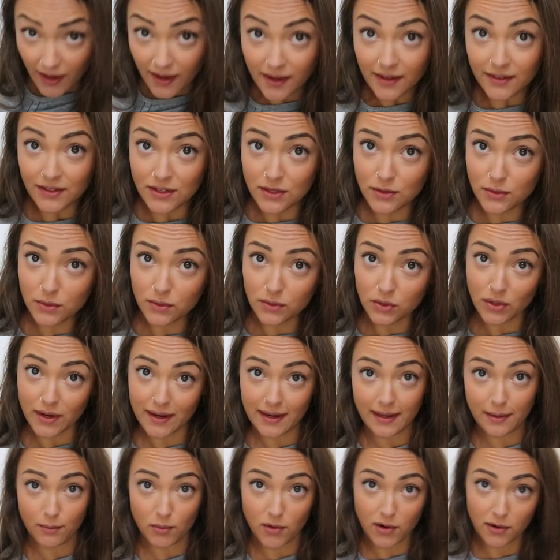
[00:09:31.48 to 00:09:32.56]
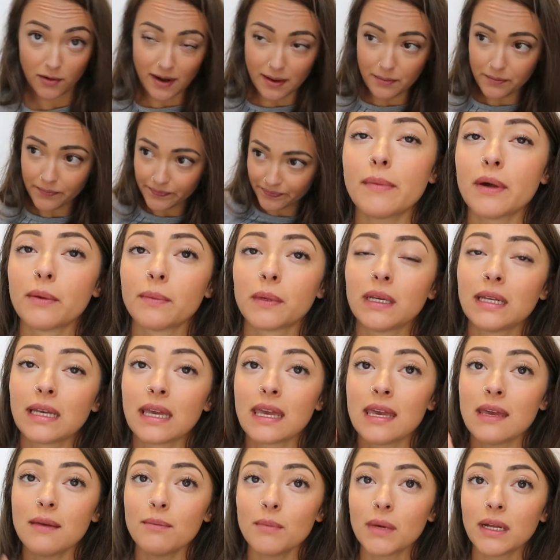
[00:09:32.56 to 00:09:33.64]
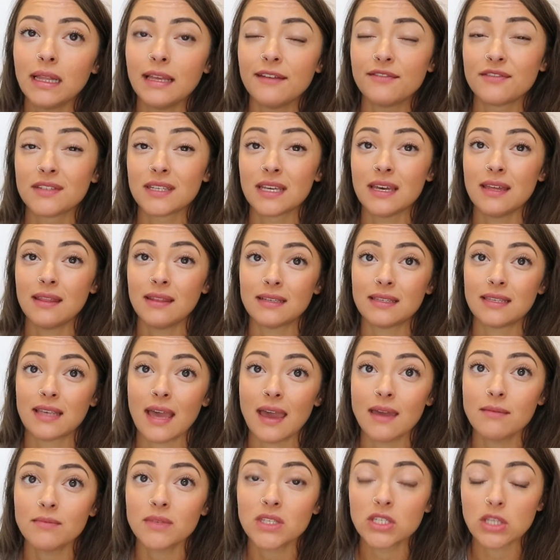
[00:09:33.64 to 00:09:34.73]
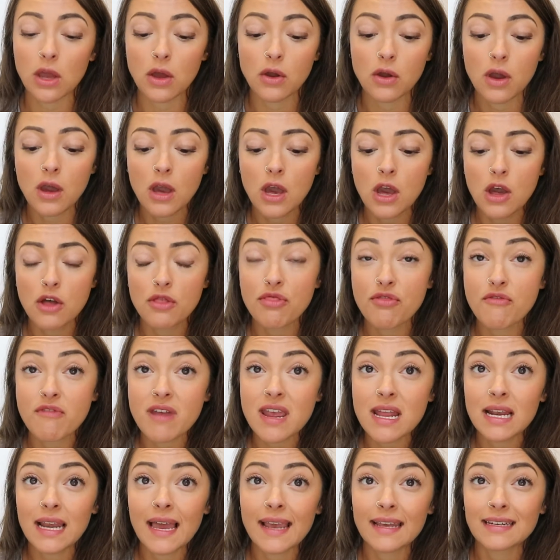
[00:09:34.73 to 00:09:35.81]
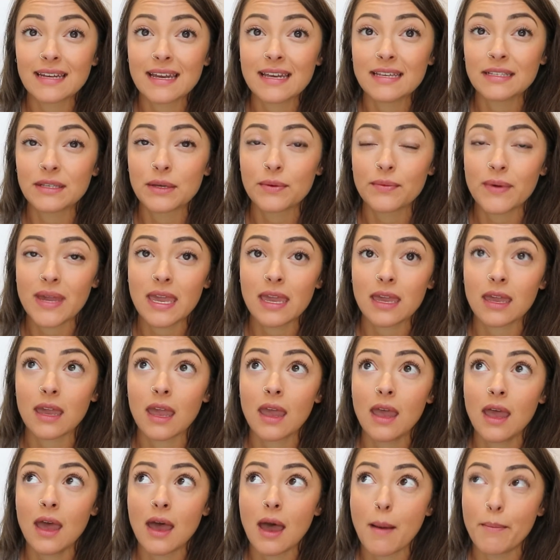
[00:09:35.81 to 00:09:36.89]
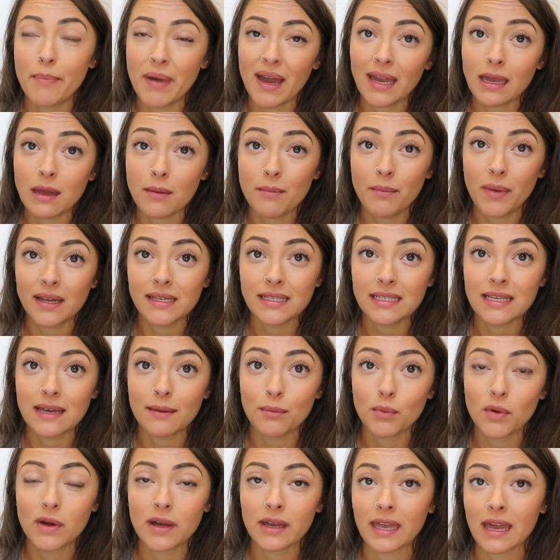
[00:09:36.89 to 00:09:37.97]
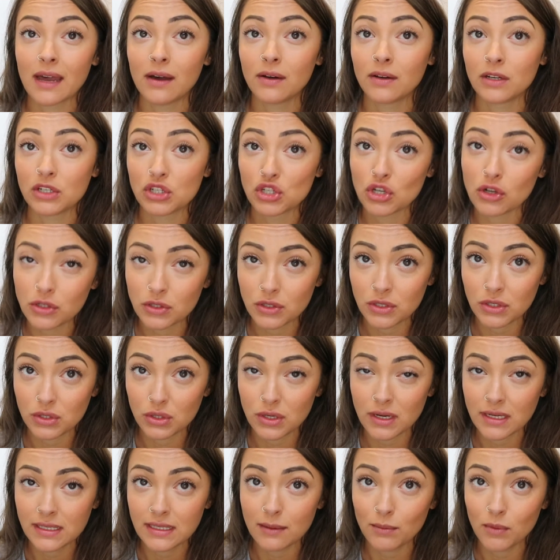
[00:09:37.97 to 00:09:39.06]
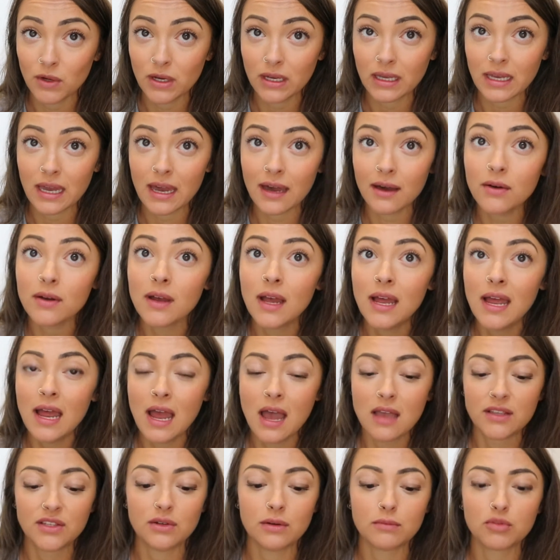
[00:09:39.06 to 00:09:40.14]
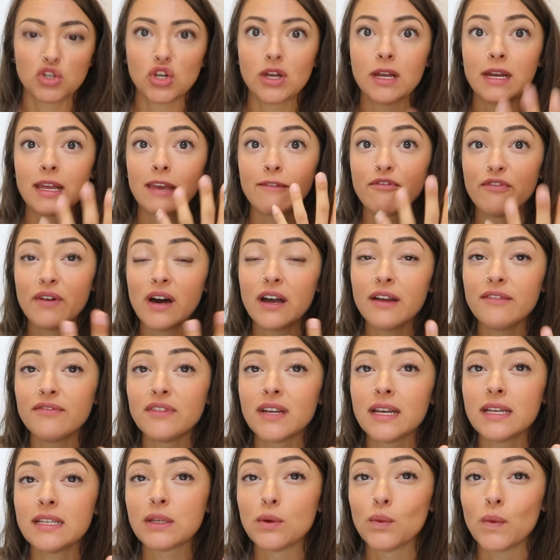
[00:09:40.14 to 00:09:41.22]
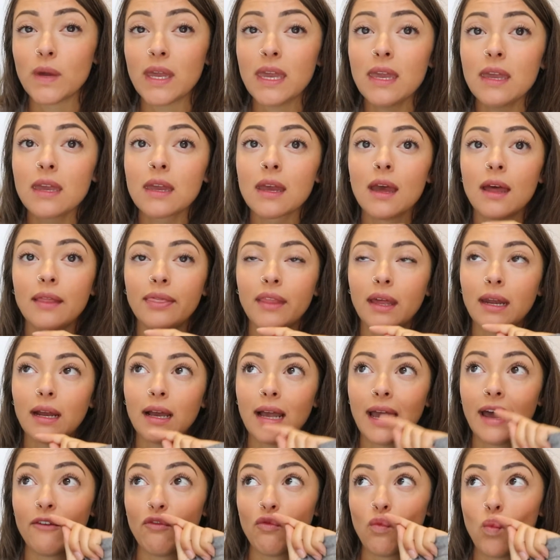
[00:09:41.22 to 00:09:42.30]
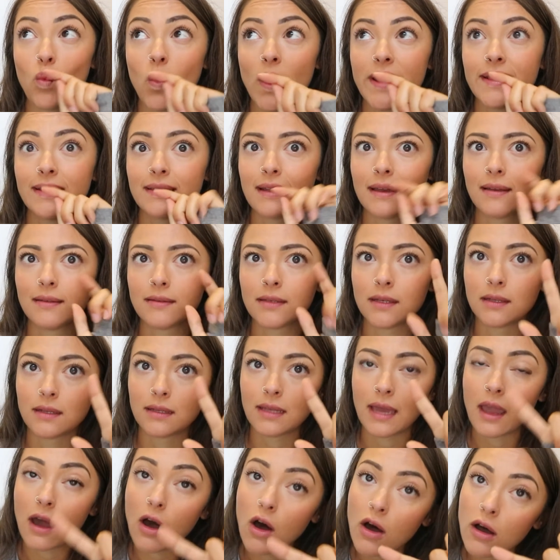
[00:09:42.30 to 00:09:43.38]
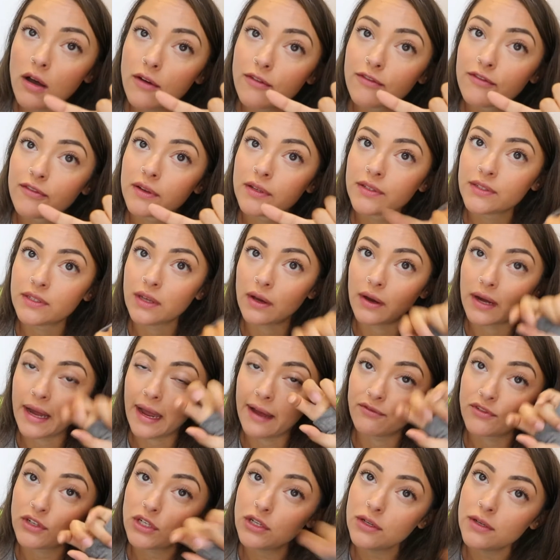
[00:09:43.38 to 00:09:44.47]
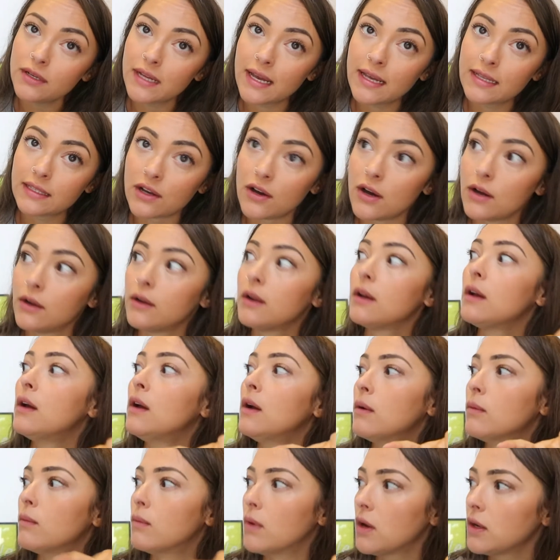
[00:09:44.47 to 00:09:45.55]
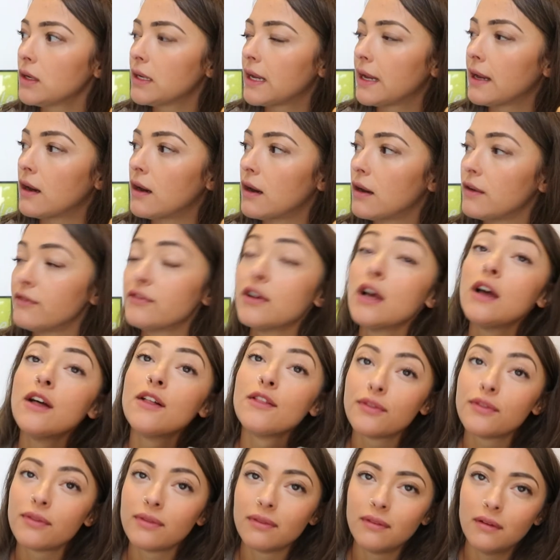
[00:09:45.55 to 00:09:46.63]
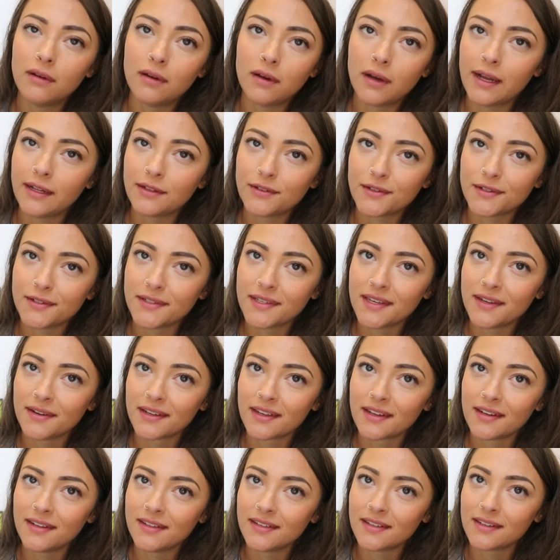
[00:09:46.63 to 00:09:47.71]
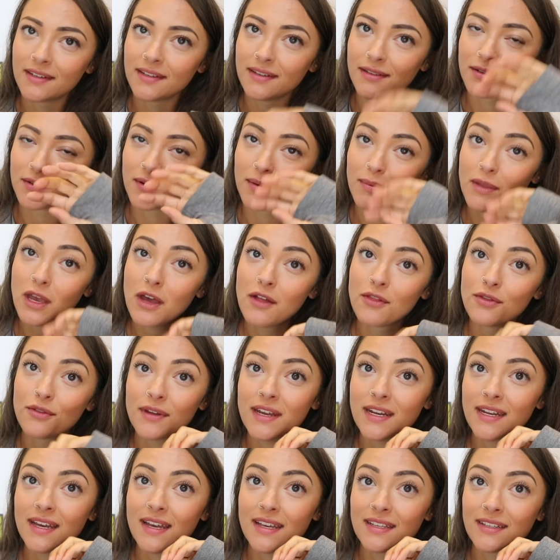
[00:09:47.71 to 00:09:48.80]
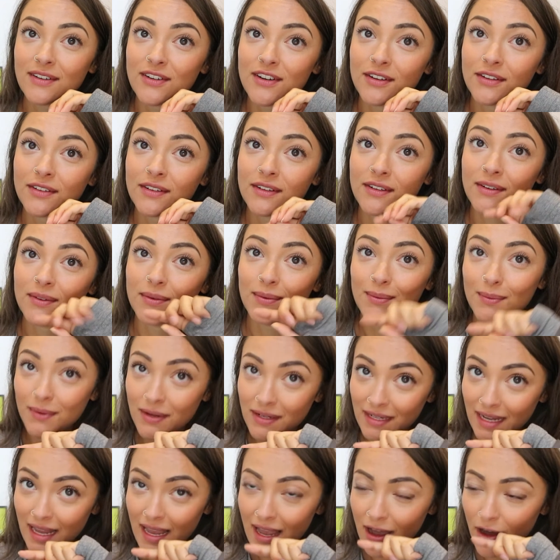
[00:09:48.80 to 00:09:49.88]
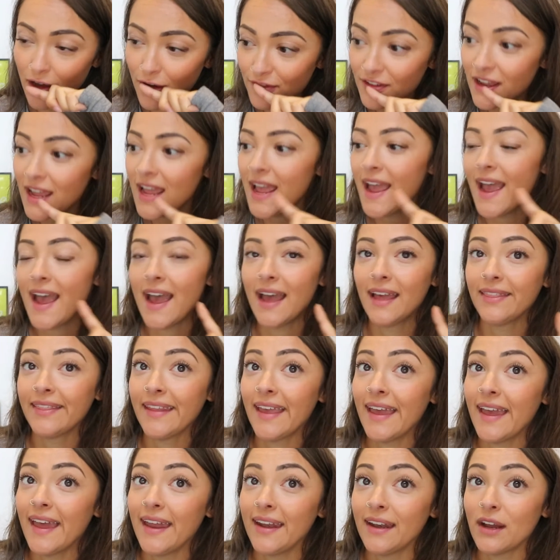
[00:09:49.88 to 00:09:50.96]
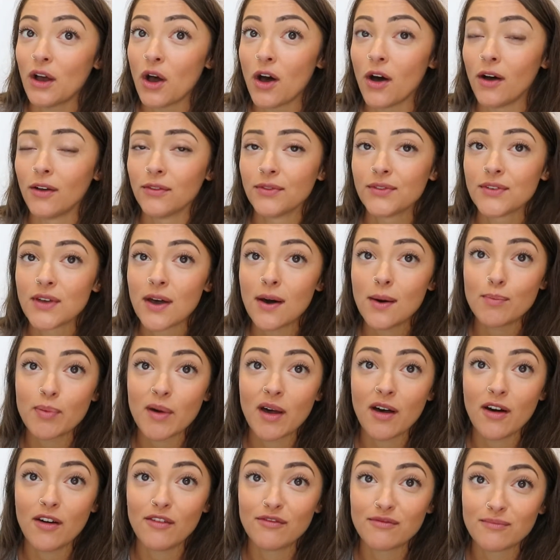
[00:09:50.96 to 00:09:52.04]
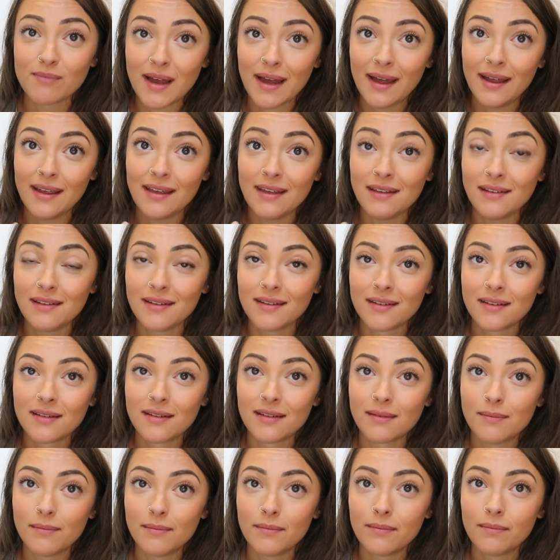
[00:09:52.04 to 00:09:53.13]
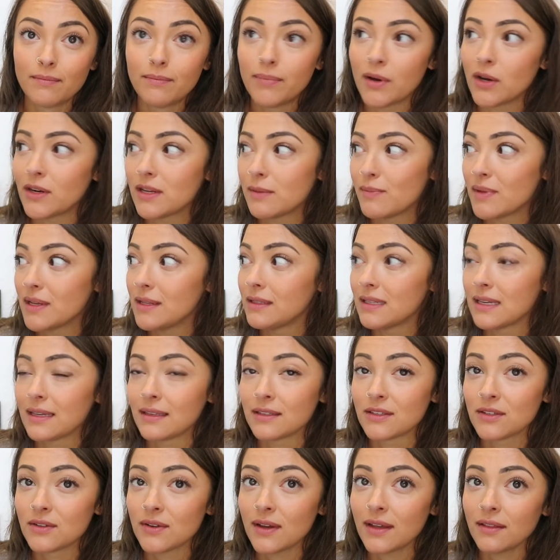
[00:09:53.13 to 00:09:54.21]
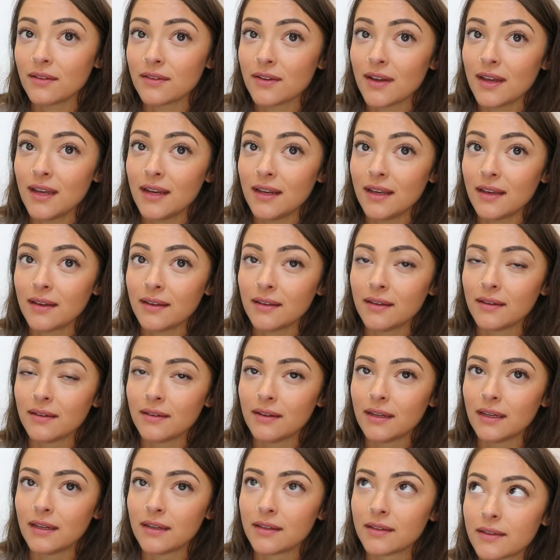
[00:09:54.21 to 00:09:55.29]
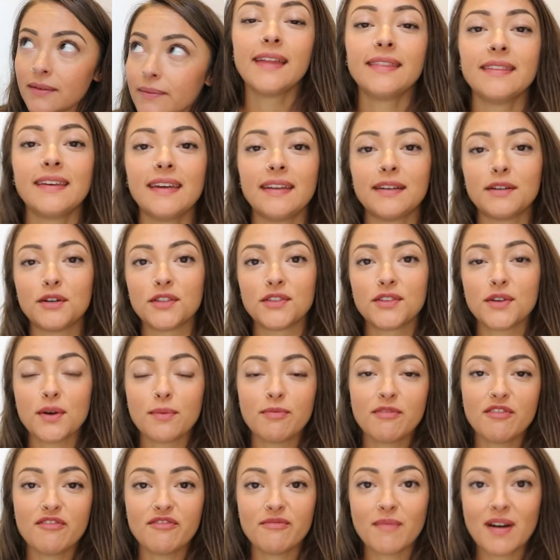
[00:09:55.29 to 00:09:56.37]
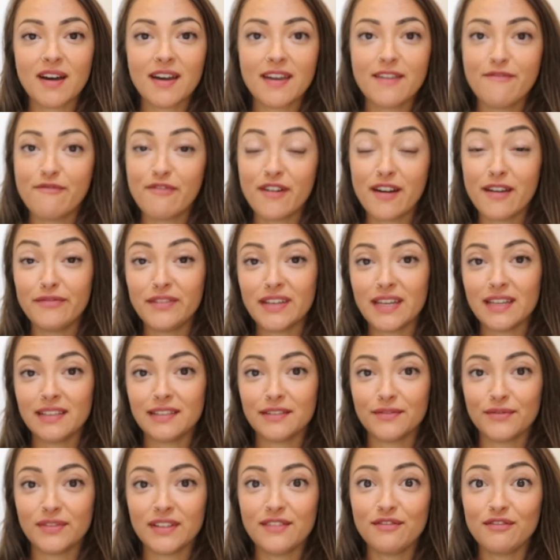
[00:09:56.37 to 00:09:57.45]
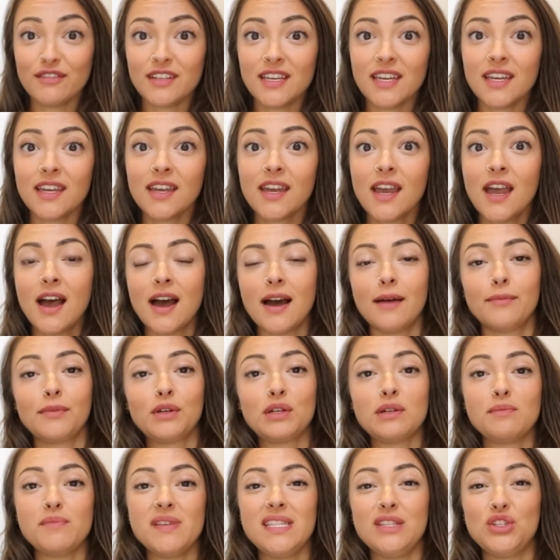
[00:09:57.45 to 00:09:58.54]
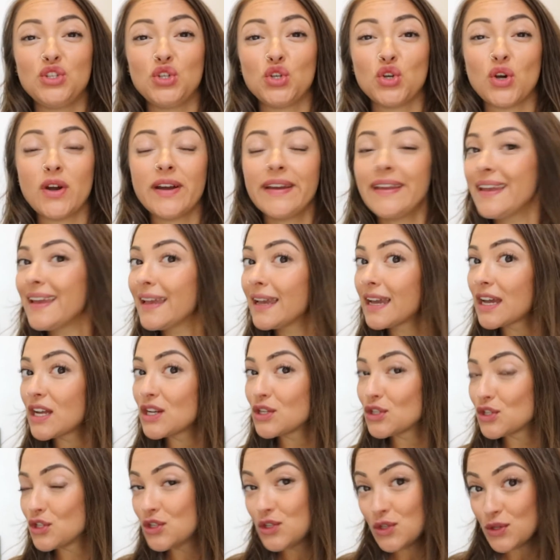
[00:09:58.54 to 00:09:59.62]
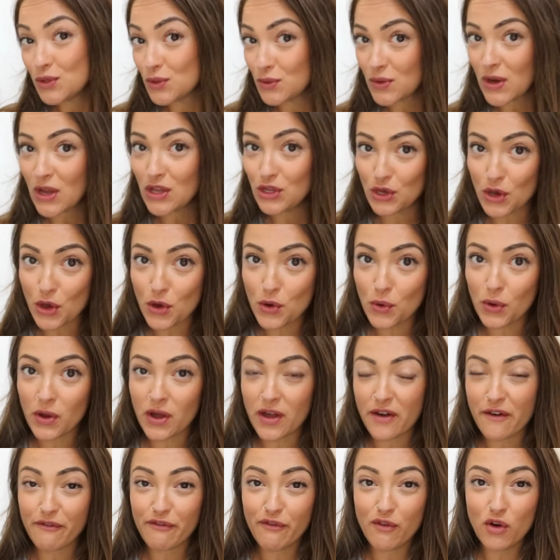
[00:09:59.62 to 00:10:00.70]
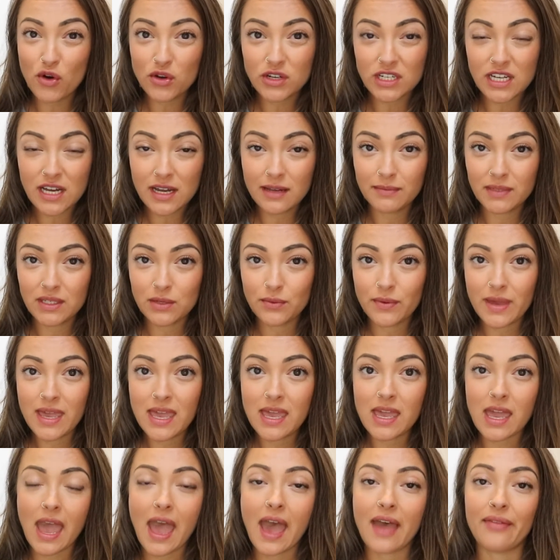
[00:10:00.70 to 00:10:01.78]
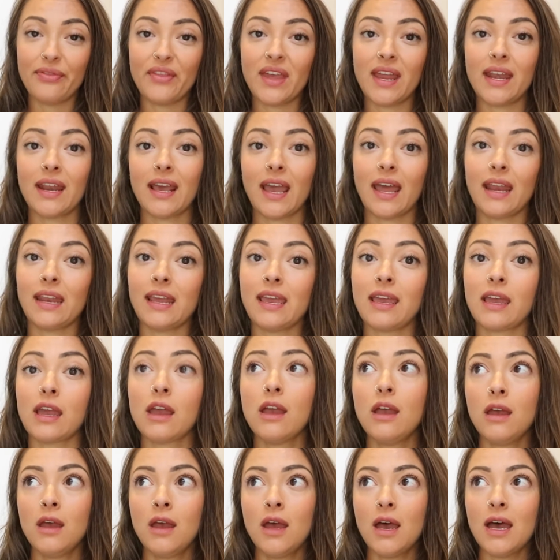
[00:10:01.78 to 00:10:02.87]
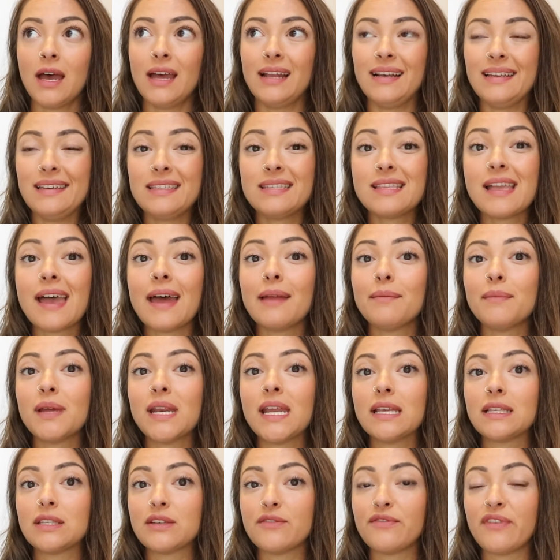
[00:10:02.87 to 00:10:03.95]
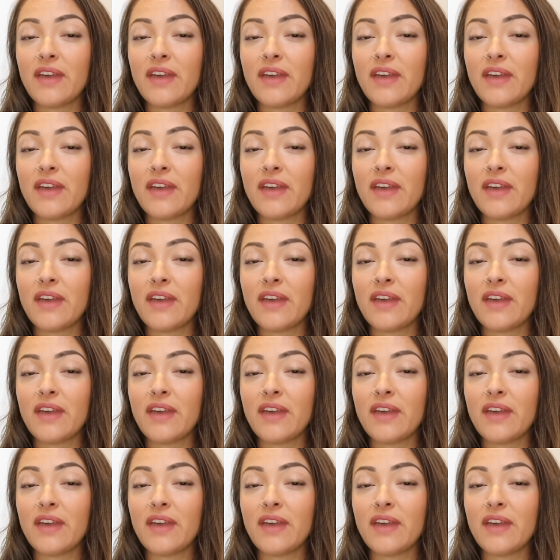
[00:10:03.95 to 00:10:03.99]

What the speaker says: a new training program. I'm going to keep my lifts in the same, so 3 leg days a week, a back and bicep workout and a shoulder and tricep workout. So I'm training 5 days a week, and then I have Wednesday and Sunday off. So I have 2 days on, 1 day off. No, Andrew's here again, he's going to interrupt. 3 days on, 1 day off, and then on top of my bodybuilding strength training. There he is. And then on top of my 5 days of lifting, I'm going to be trying to do yoga 4 times a week and then adding at least 10 minutes of